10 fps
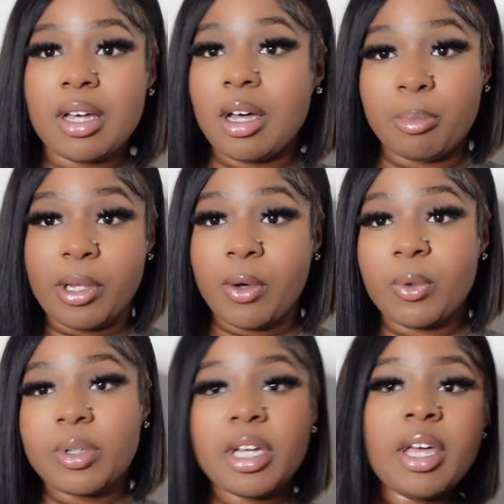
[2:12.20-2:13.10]

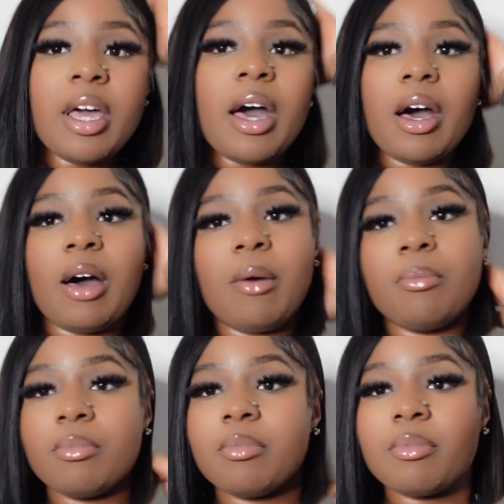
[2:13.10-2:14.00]
upload.
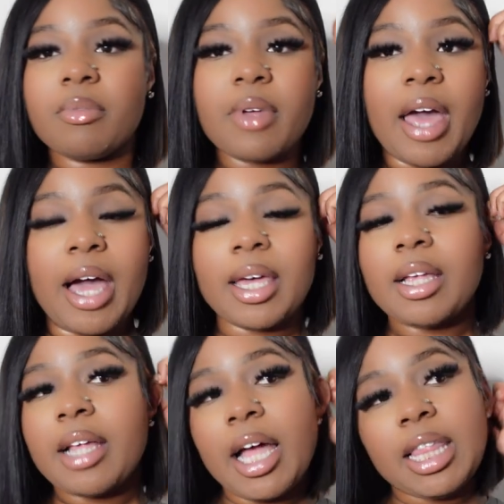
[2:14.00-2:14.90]
Um, I
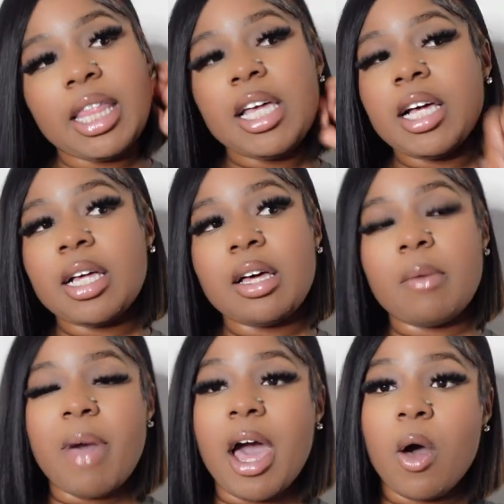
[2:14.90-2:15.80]
cannot think
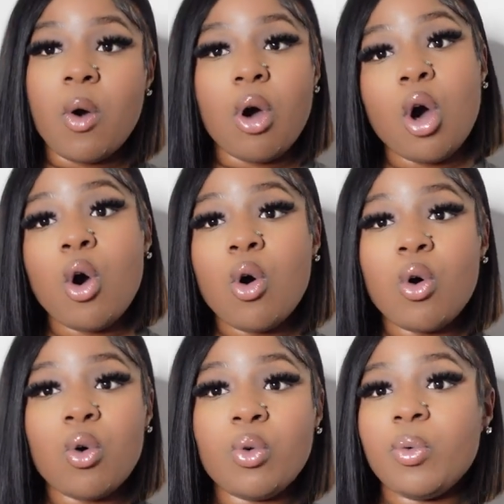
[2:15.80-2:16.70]
about,
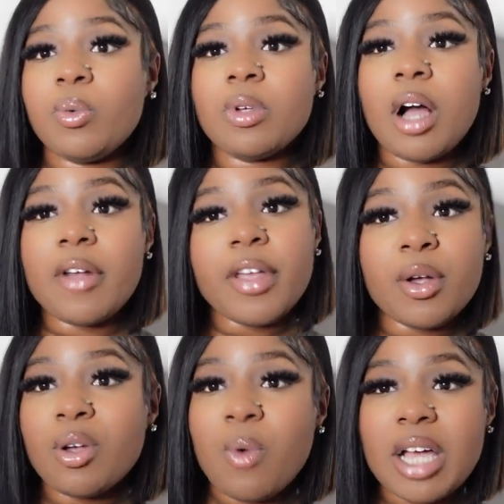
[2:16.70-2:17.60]
oh, are they
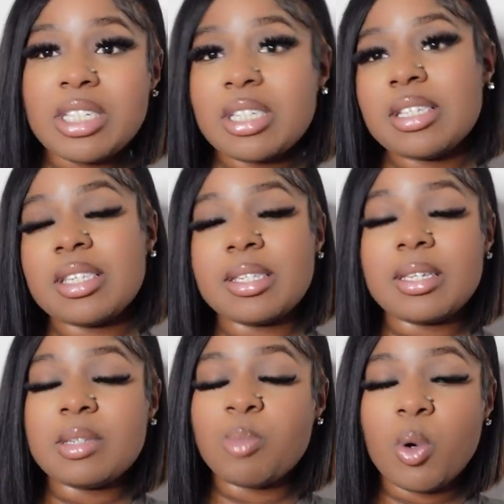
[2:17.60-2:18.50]
going to watch this? Is
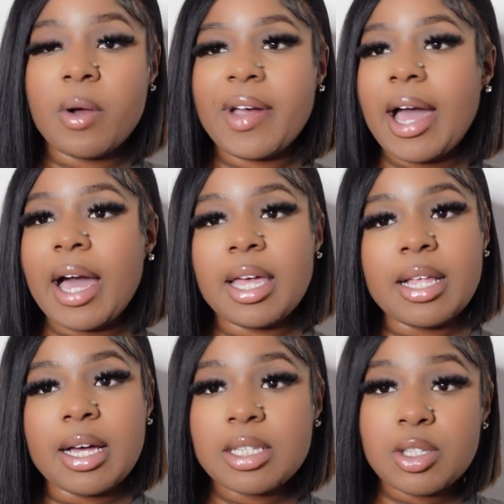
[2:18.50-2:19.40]
this boring? I
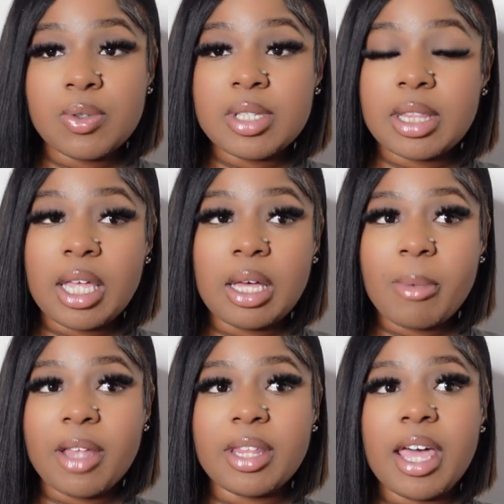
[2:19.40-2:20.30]
cannot continue to think
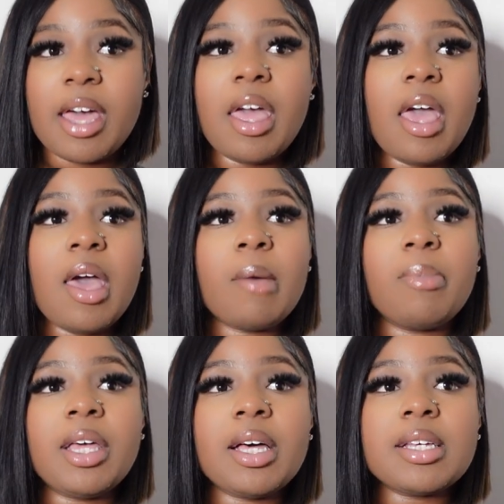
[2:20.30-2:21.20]
about that
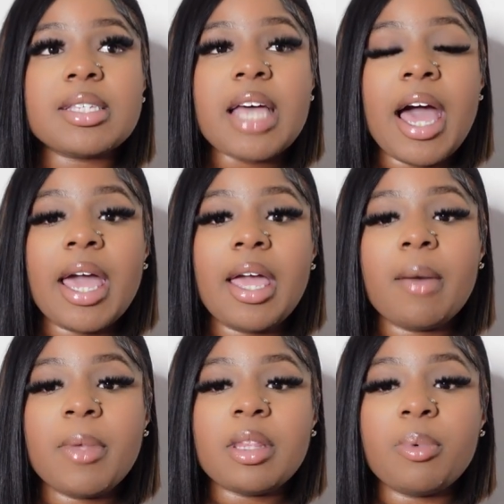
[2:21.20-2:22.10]
because I
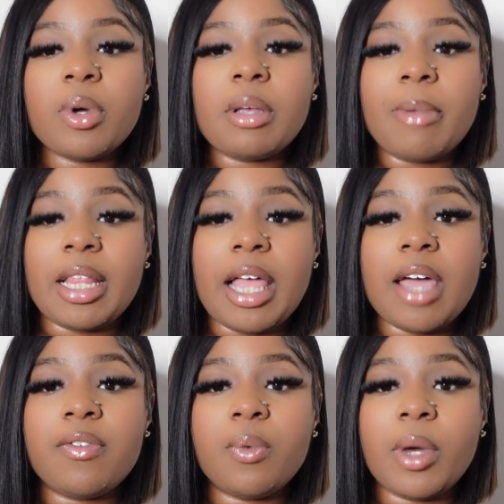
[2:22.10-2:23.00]
am at the point in my
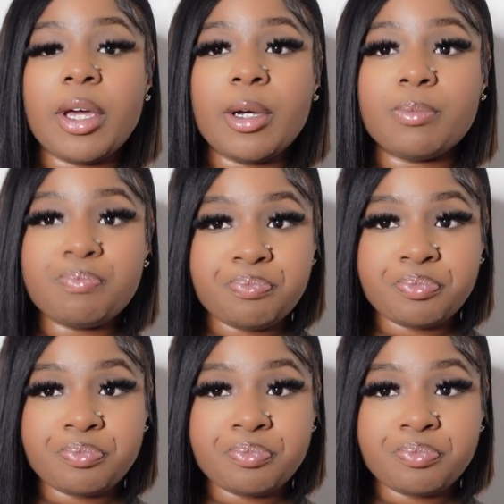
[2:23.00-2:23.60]
life where